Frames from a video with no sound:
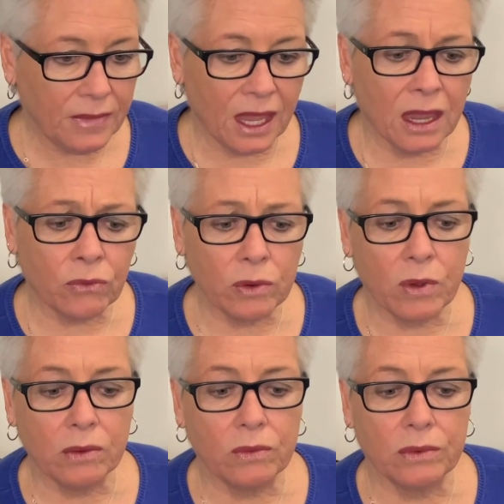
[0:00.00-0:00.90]

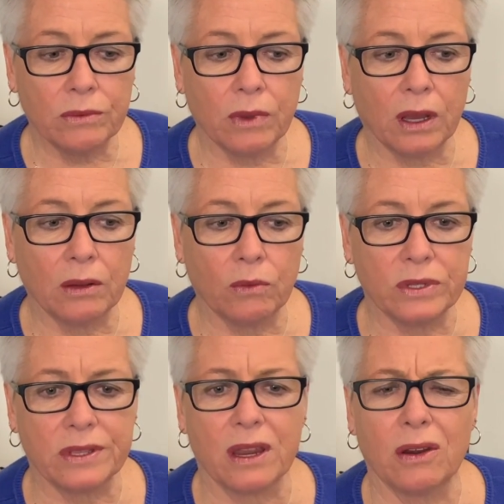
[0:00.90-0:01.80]
everyone
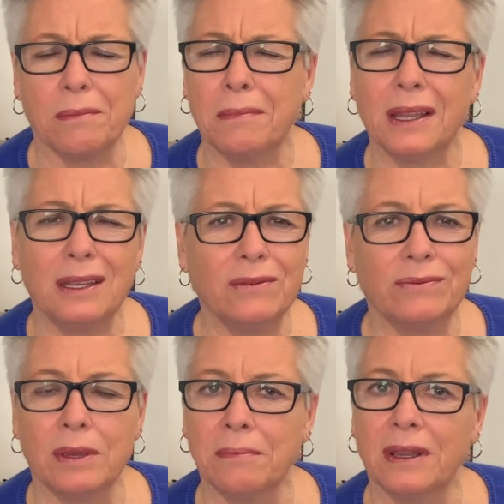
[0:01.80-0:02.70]
was there. It might have
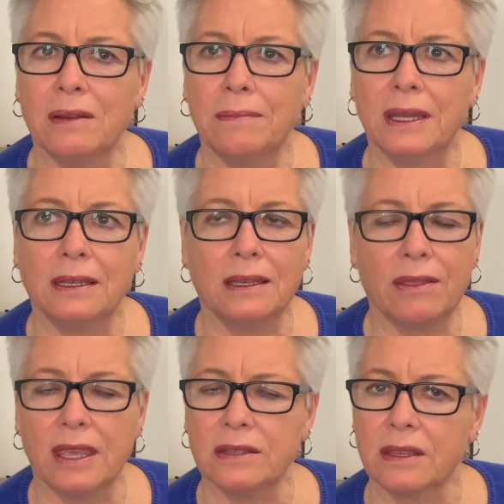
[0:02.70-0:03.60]
been
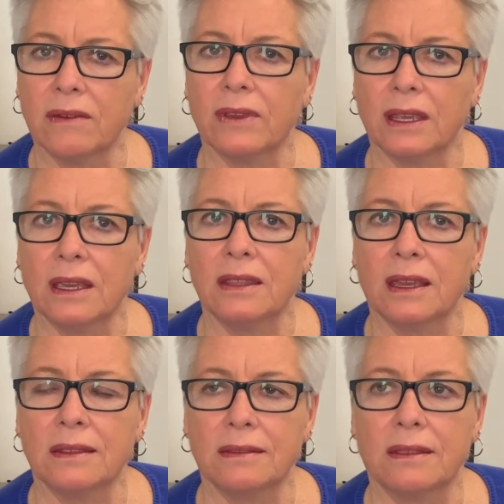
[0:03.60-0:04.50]
Thanksgiving, I
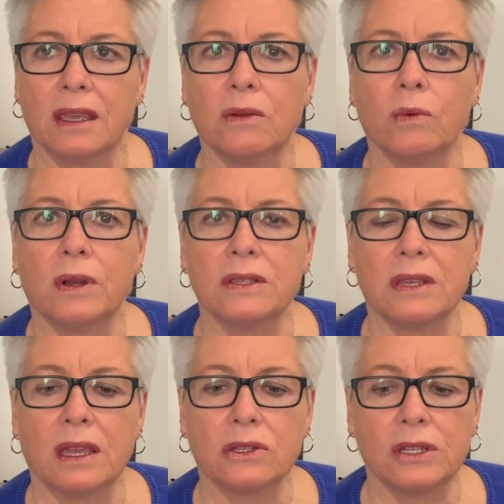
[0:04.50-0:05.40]
think it was
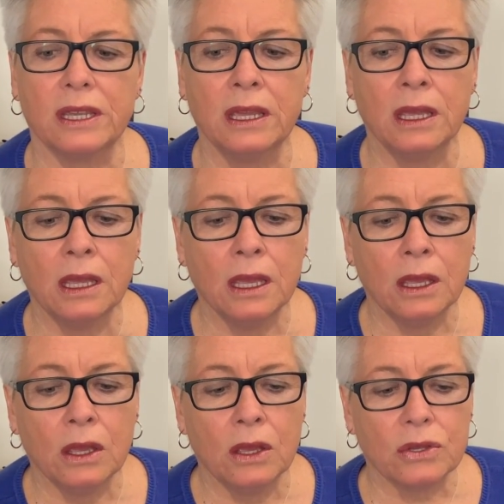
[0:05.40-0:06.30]
actually.
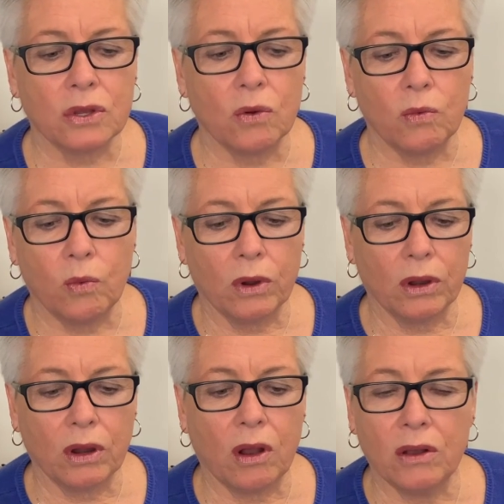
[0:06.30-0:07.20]
So
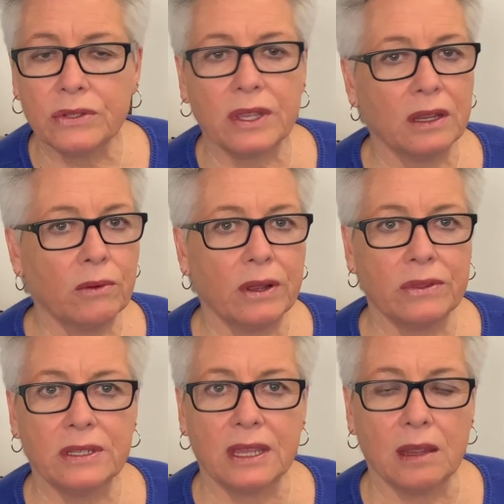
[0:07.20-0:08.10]
we're all sitting around
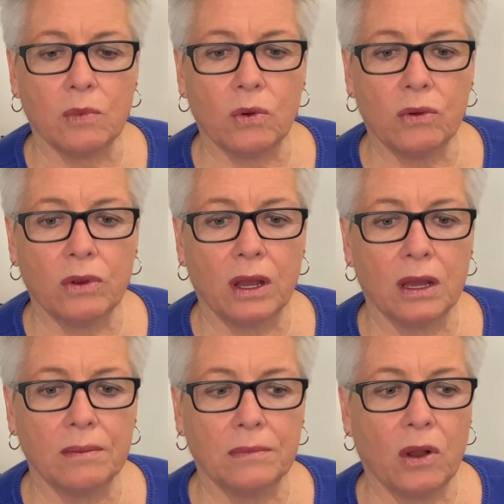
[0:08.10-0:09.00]
the table,
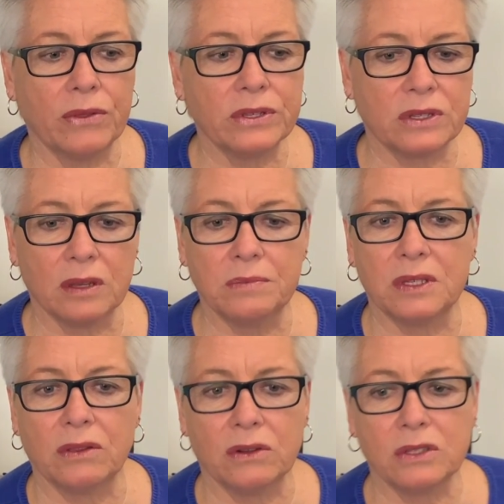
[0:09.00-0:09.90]
all the sibs
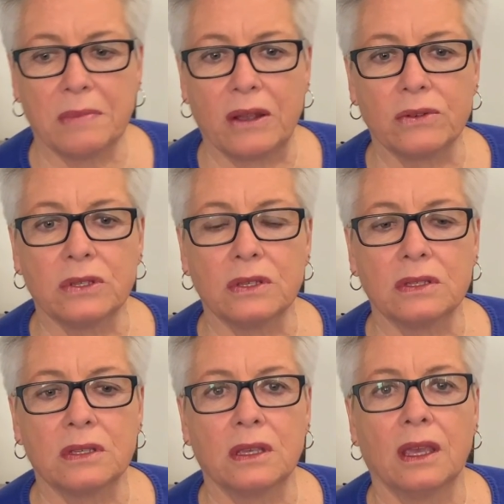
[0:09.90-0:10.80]
and their
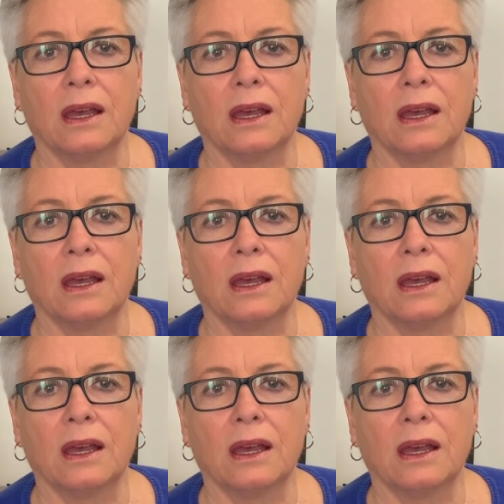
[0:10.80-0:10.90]
spouses,